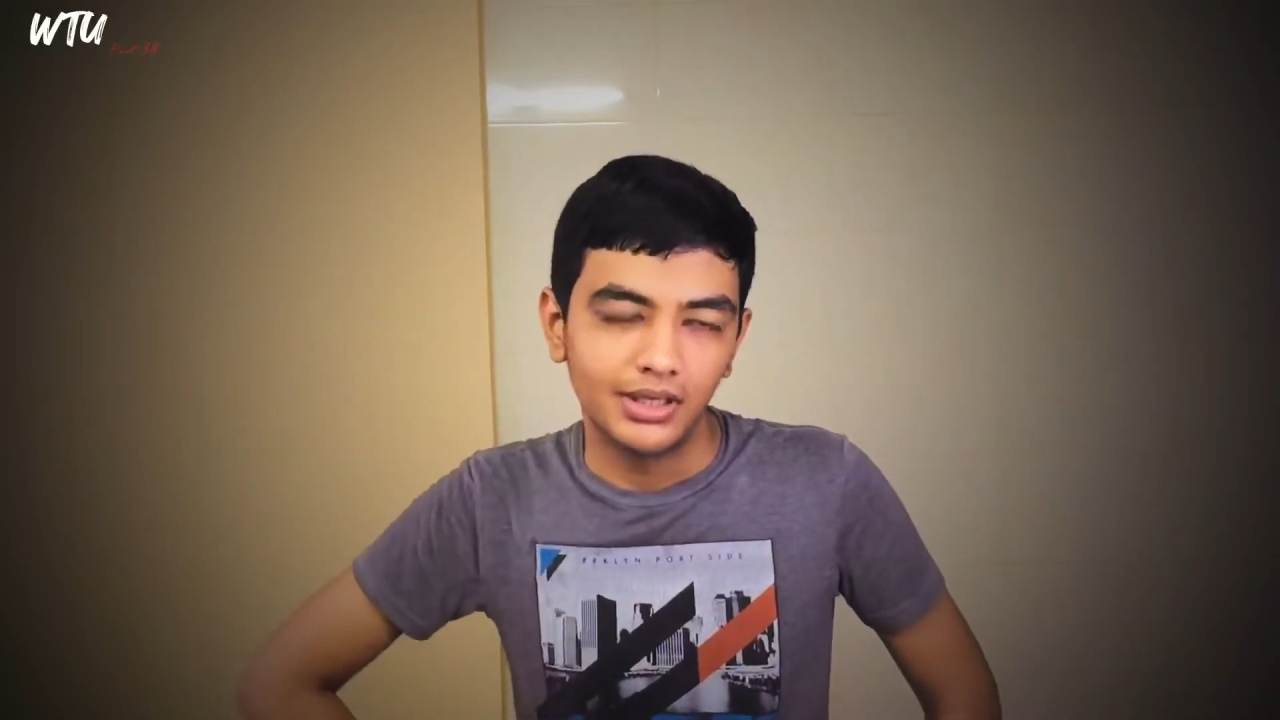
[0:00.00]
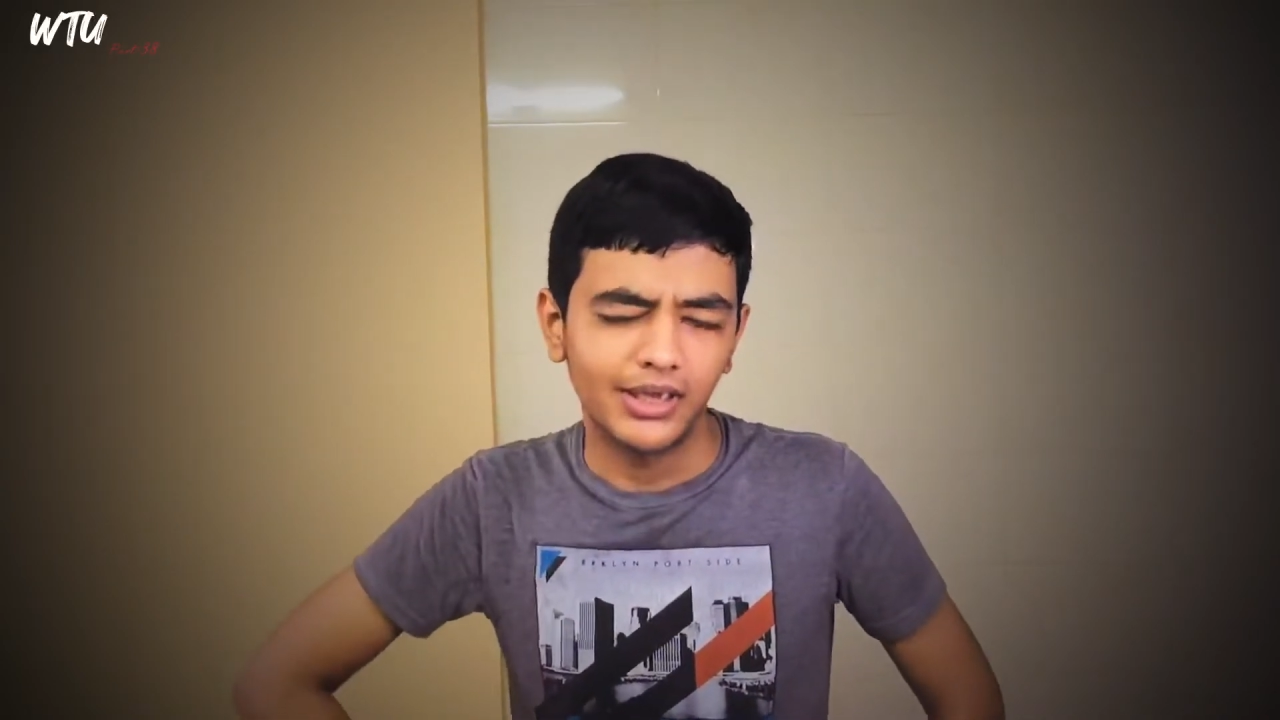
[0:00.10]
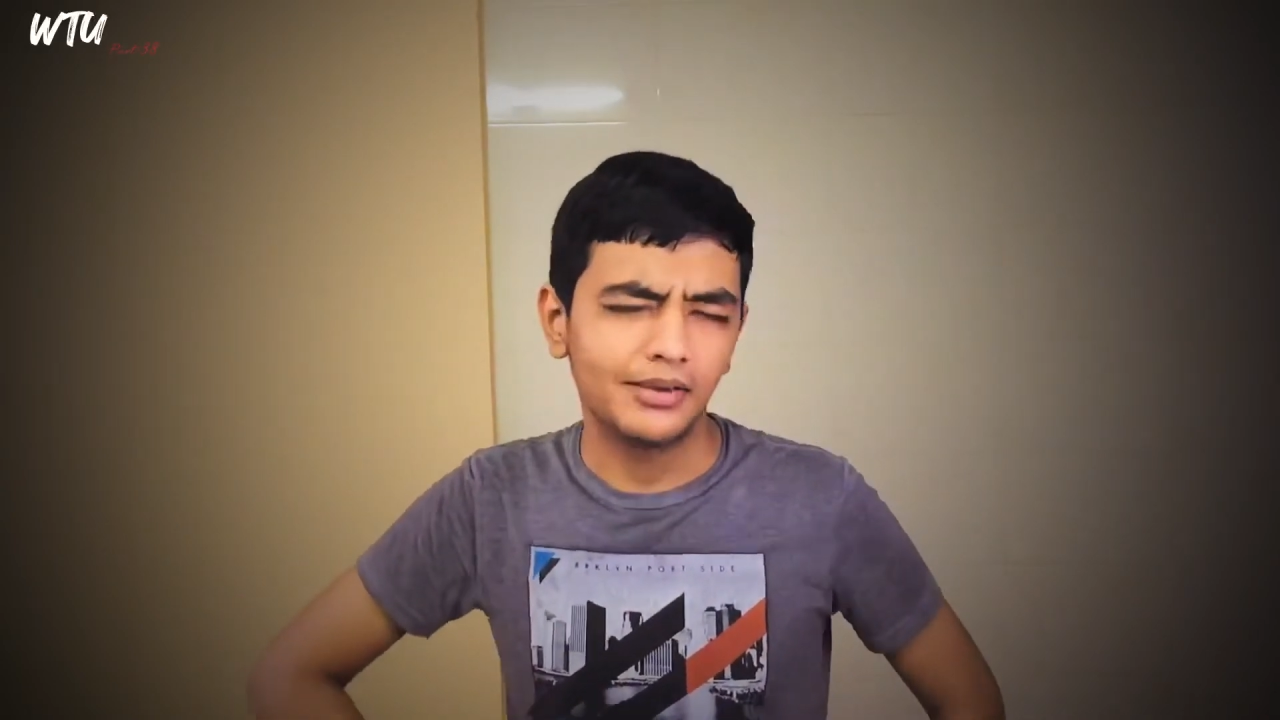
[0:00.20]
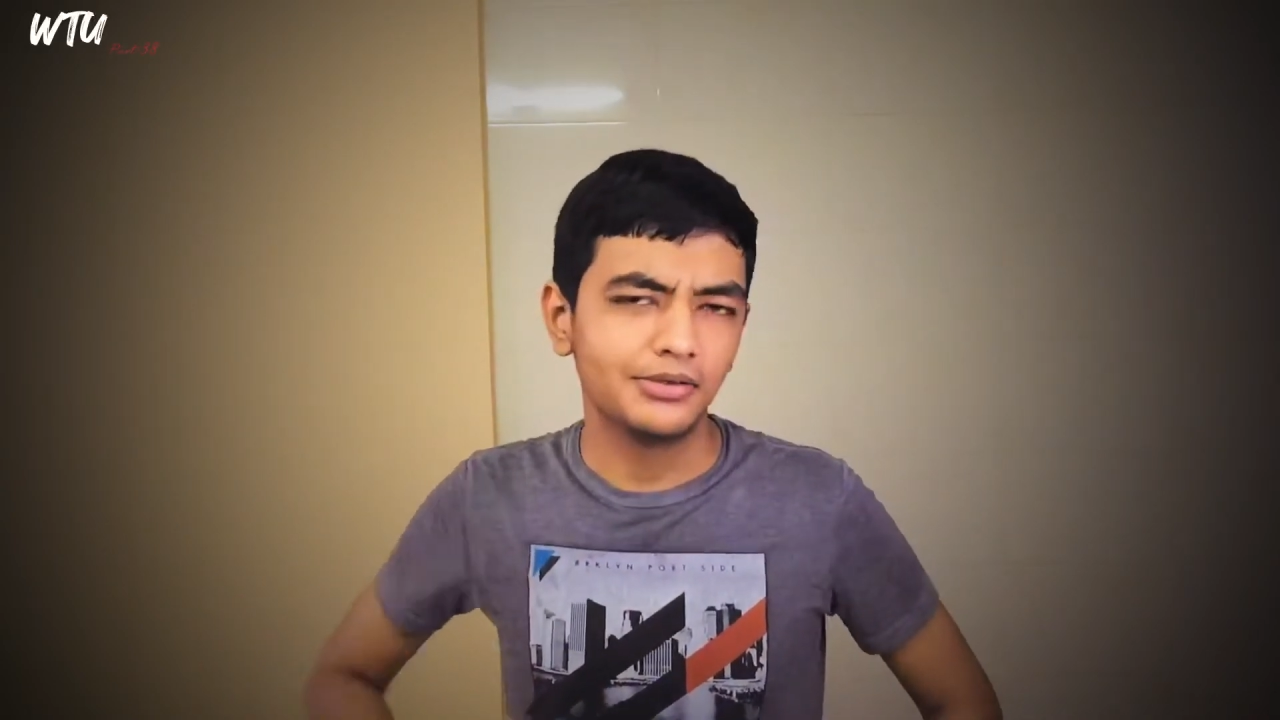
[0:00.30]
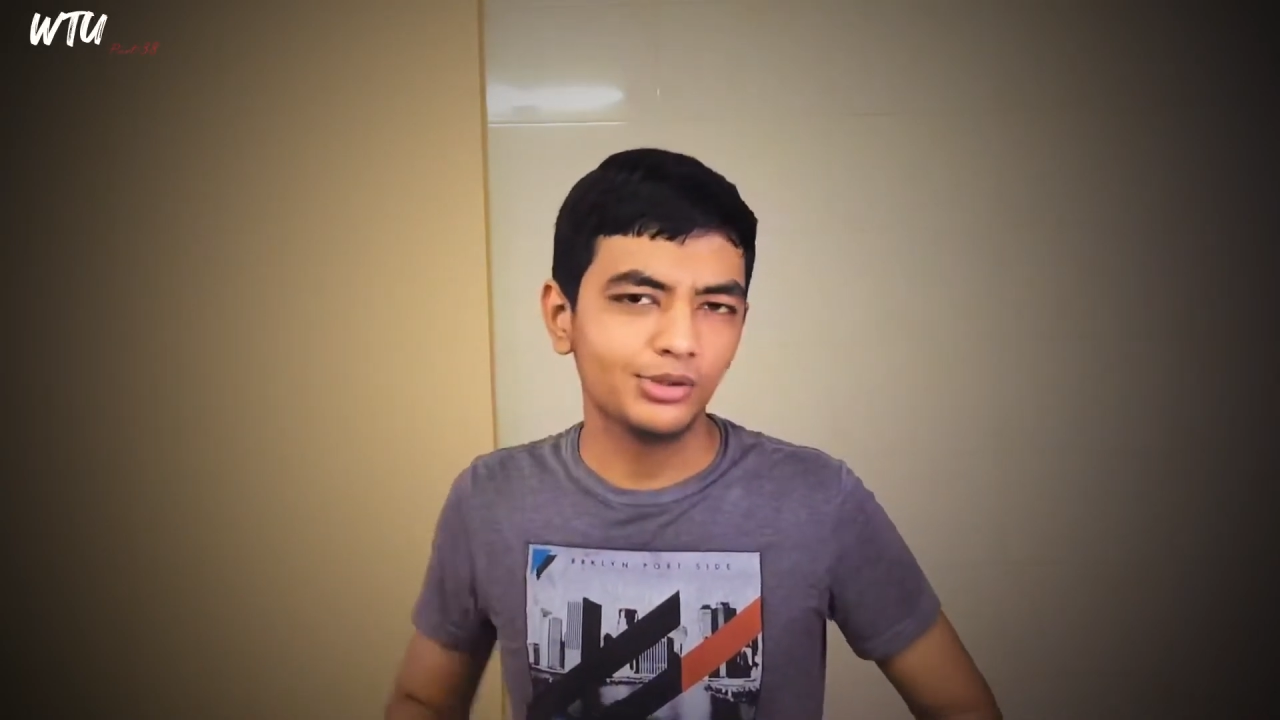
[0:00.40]

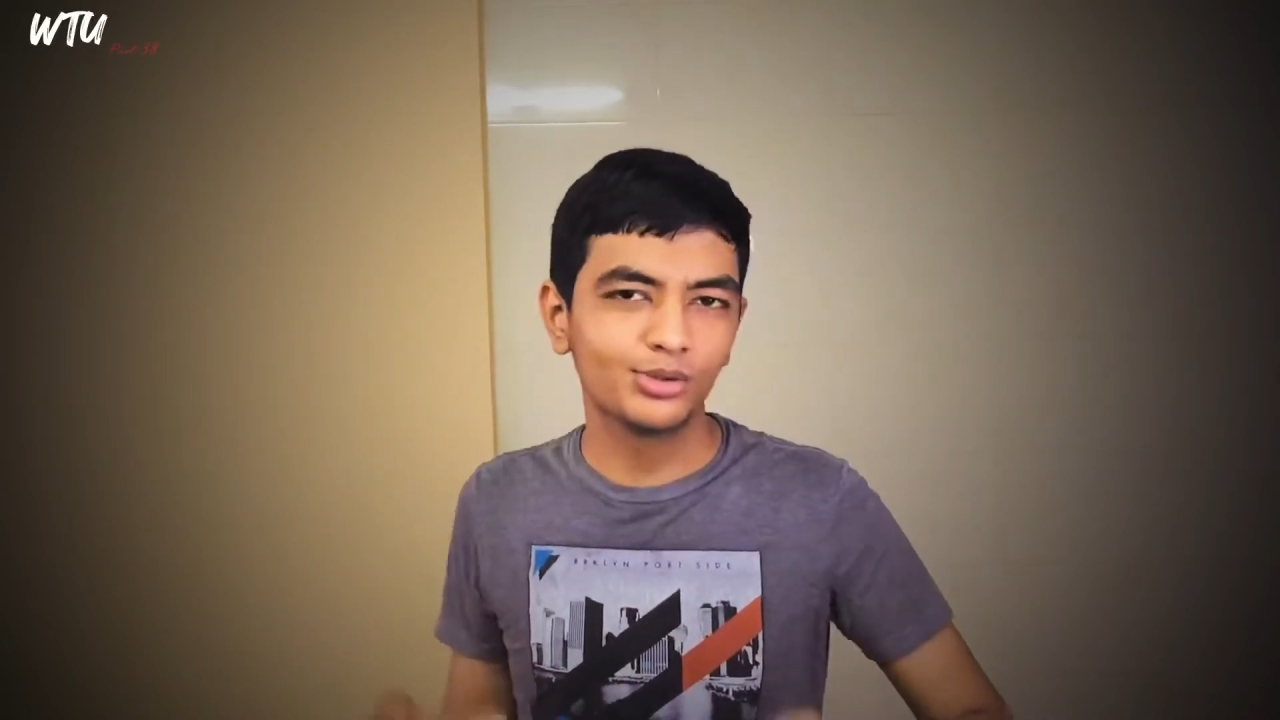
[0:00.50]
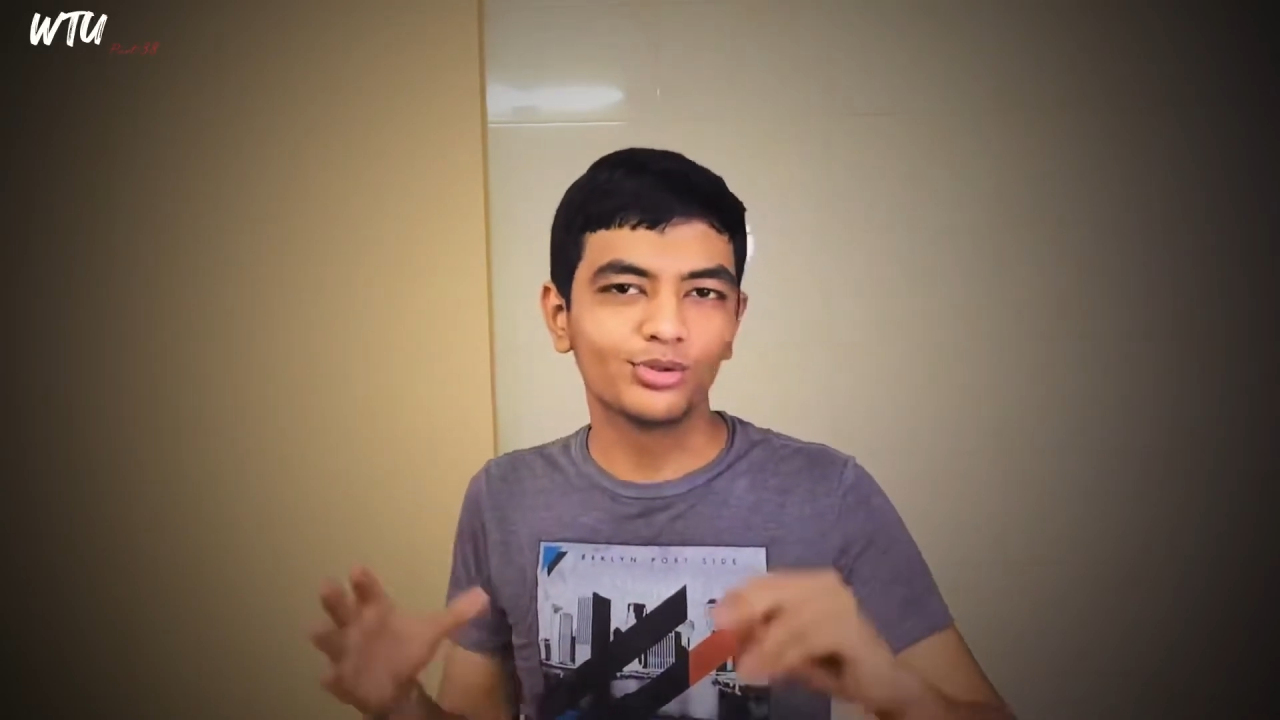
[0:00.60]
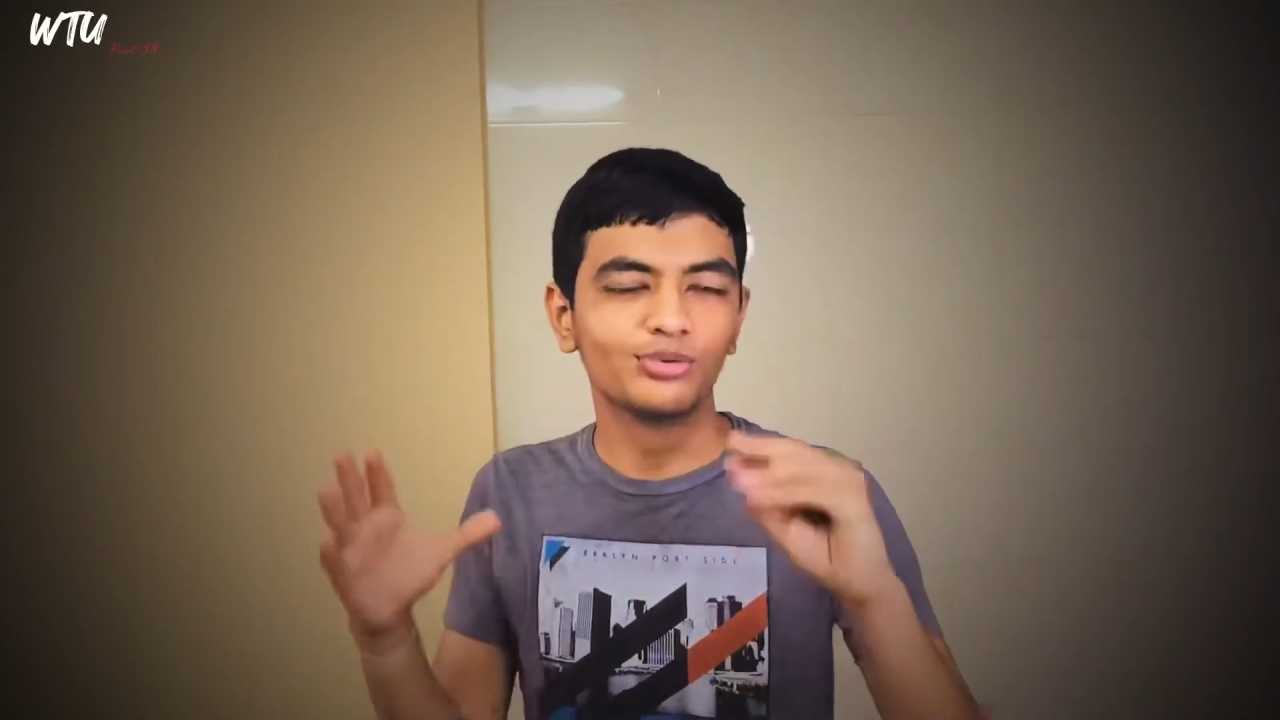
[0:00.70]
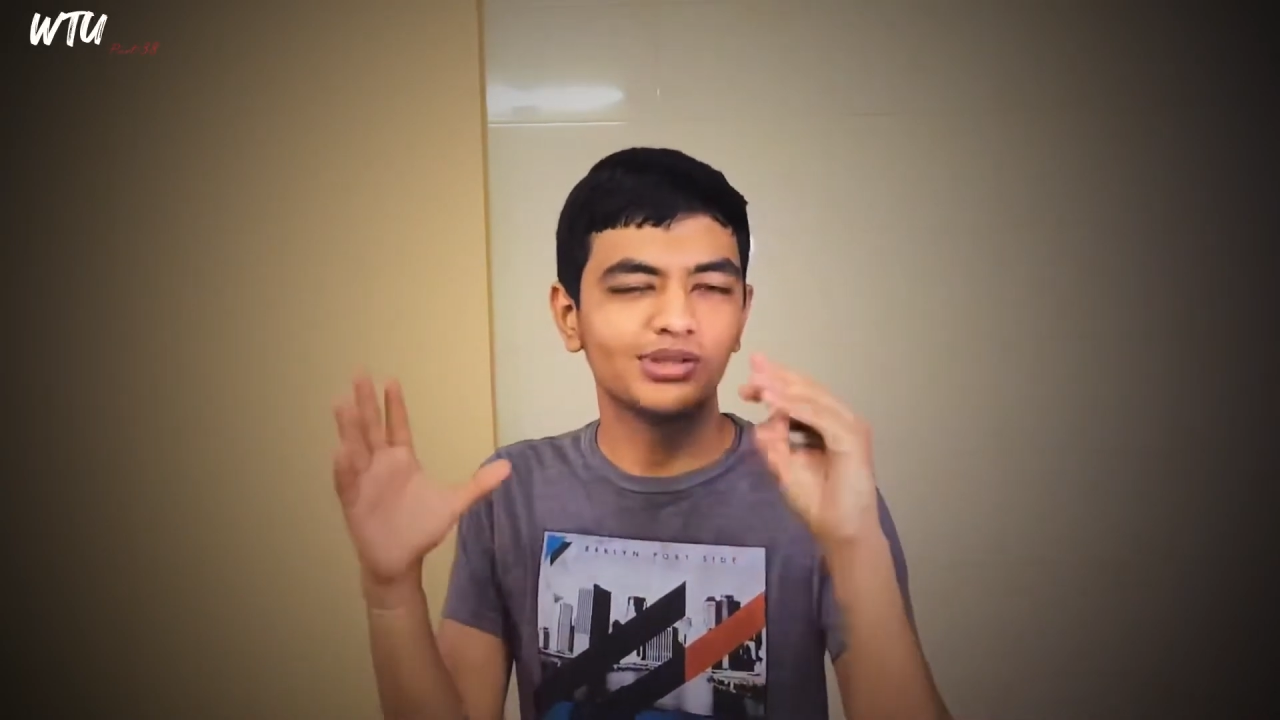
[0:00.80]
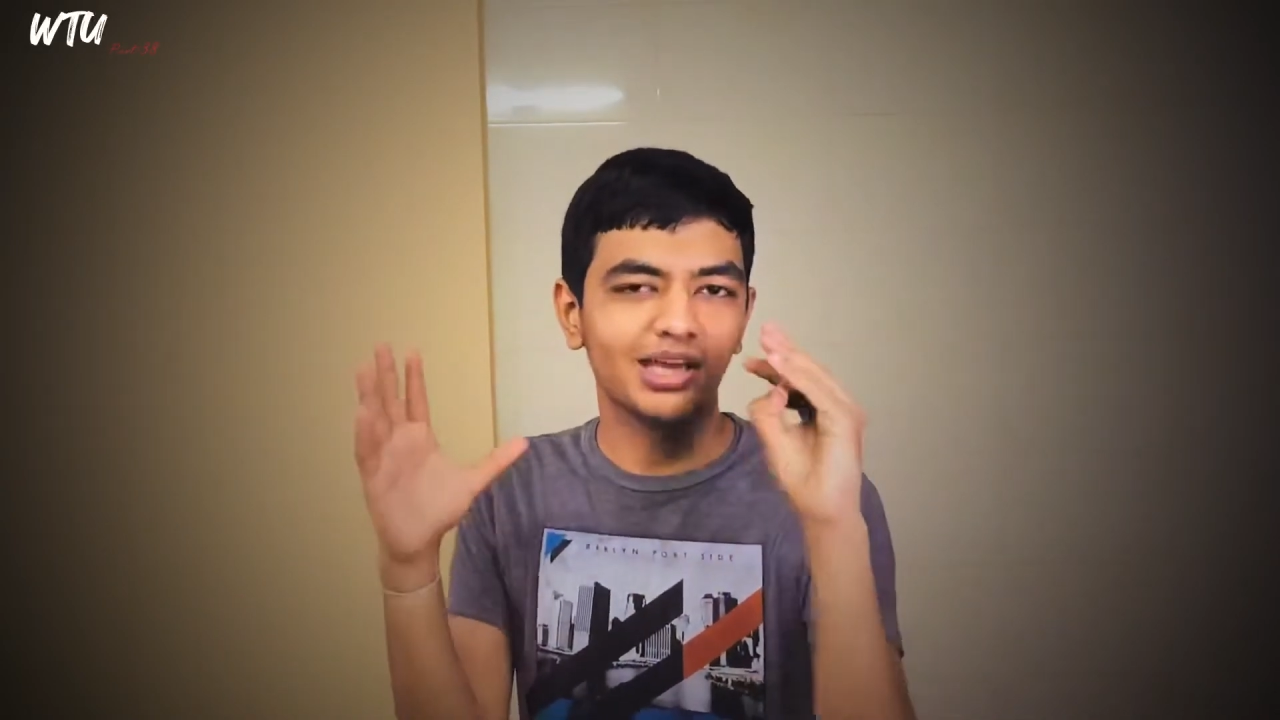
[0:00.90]
And you know,